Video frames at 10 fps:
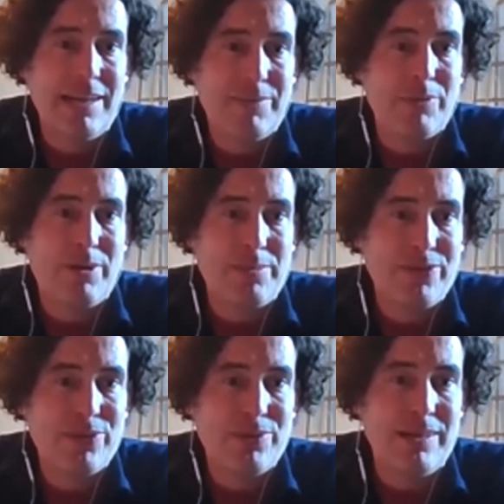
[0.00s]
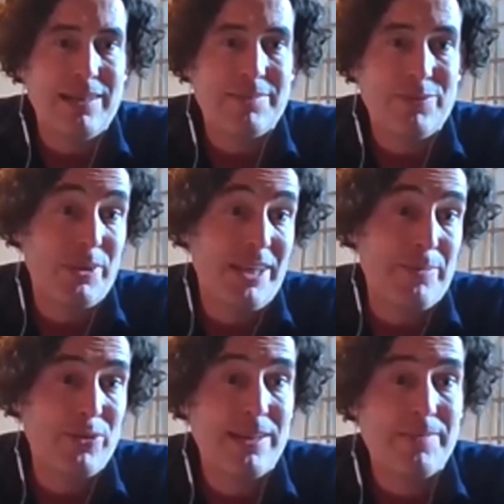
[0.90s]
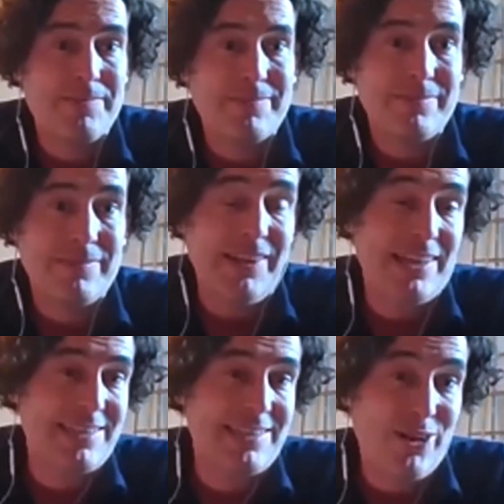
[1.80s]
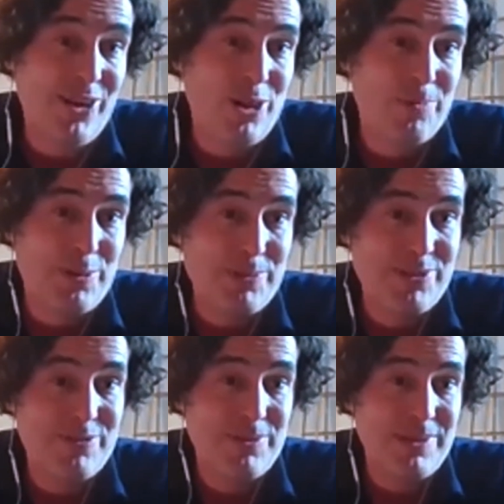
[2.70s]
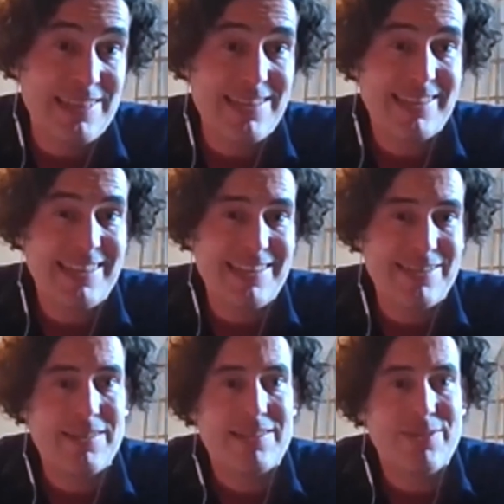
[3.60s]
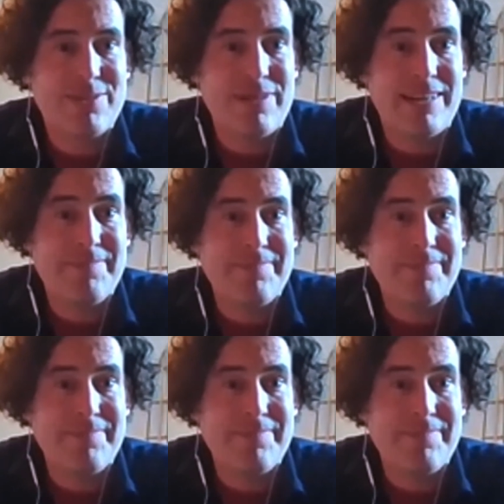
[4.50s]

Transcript: And we were able to adapt to that. And that's the whole purpose of doing tests like that. That's all fine.